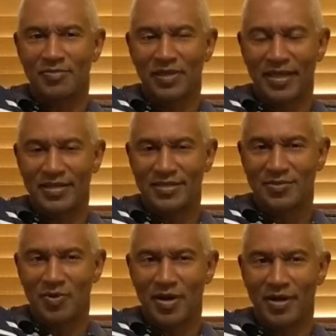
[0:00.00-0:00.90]
a place
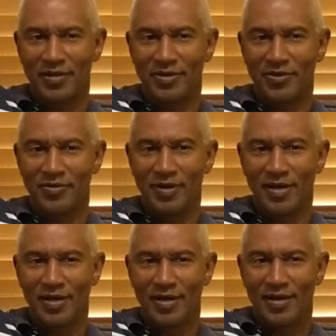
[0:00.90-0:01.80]
where you
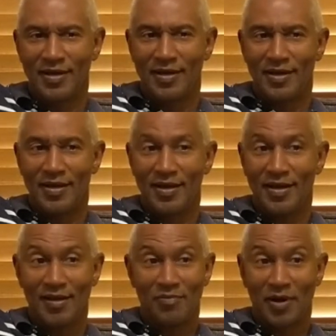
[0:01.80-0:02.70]

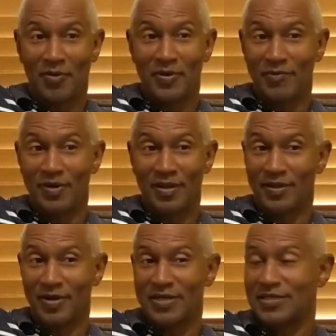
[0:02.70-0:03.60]
have probably one of the
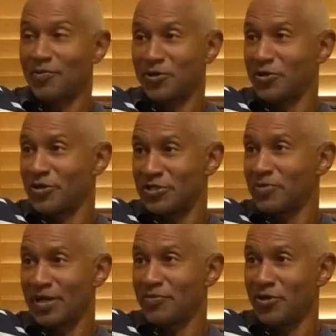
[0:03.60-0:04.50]
greatest opportunities to
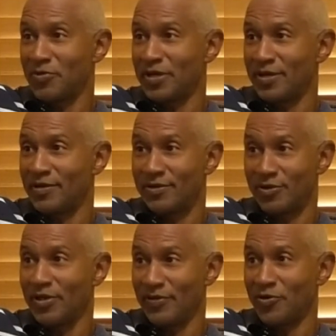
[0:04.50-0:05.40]
become human,
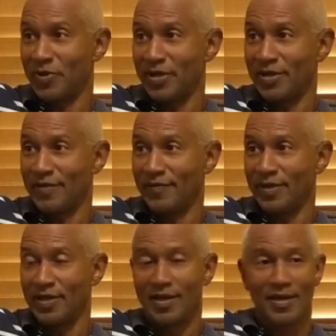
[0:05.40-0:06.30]
truly human.
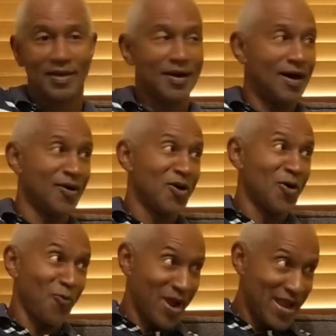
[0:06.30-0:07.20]
Uh,
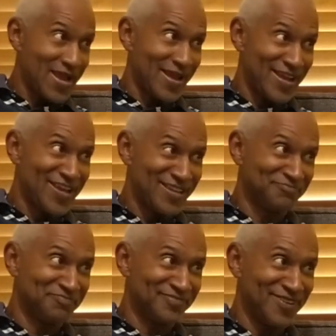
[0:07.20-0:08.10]
we,
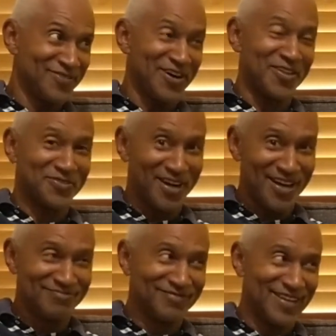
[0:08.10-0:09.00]
Father
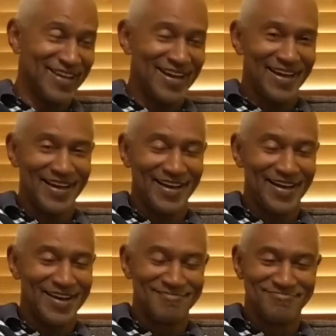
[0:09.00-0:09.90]
Fod,
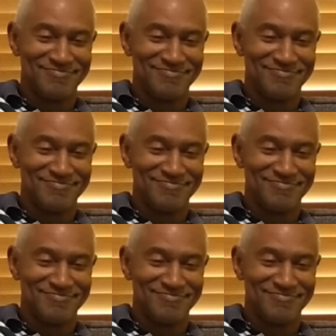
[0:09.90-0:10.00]
um,